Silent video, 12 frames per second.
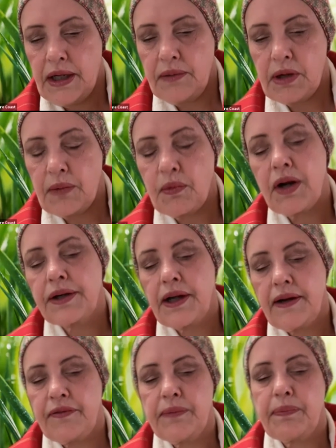And I want
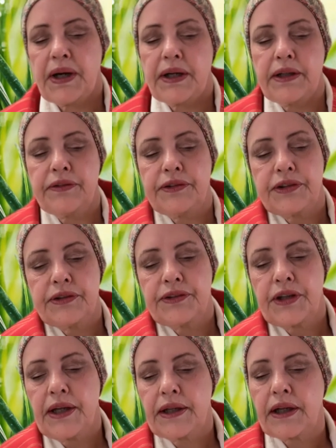everybody to
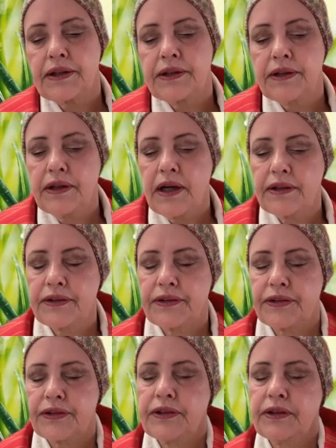take a
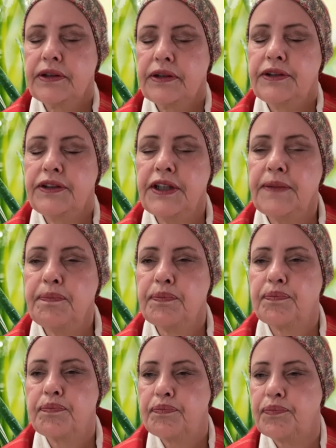nice deep
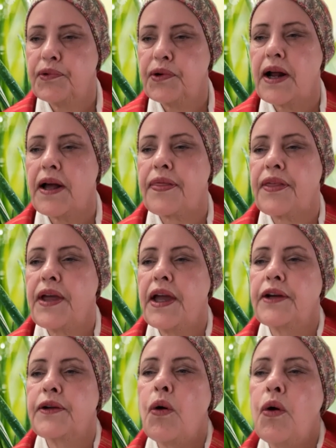breath
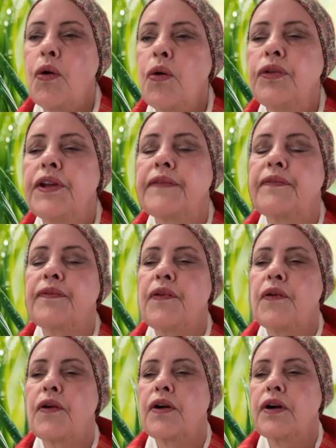and hold it
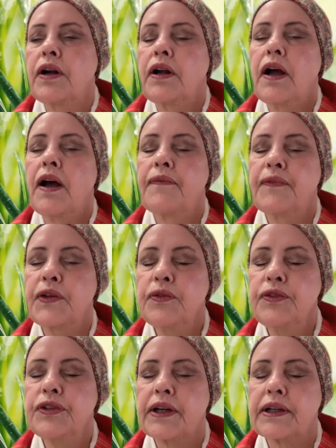for a few
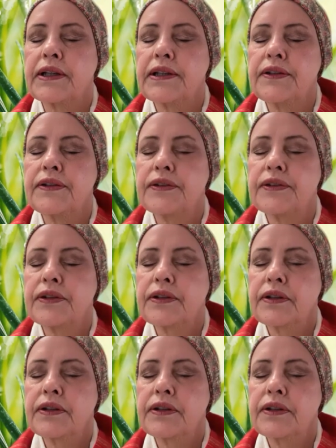seconds